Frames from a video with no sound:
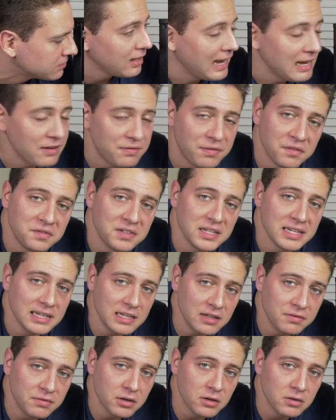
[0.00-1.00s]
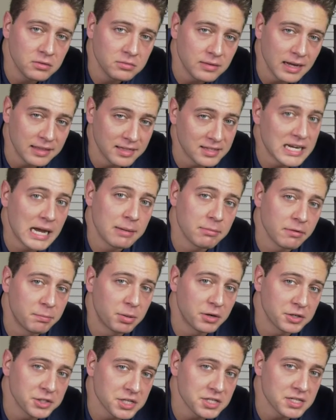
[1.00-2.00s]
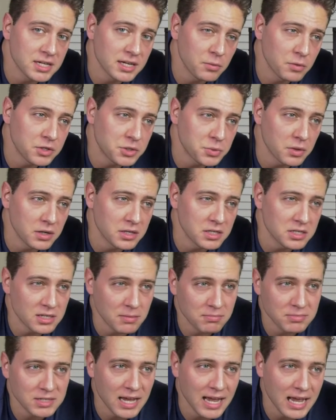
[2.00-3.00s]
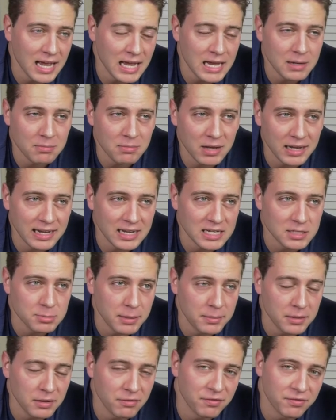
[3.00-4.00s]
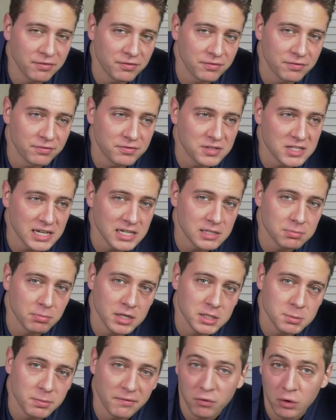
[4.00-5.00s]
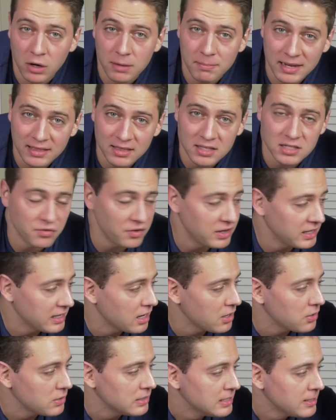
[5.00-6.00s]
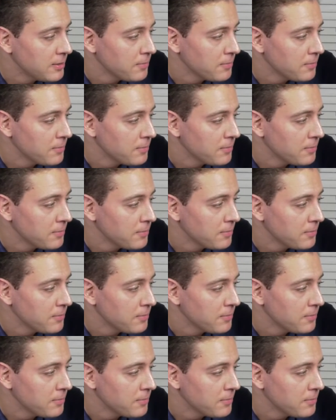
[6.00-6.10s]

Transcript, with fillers: eight fifty Evo, at the time of purchasing, which was sometime, I guess maybe six months before I made this video,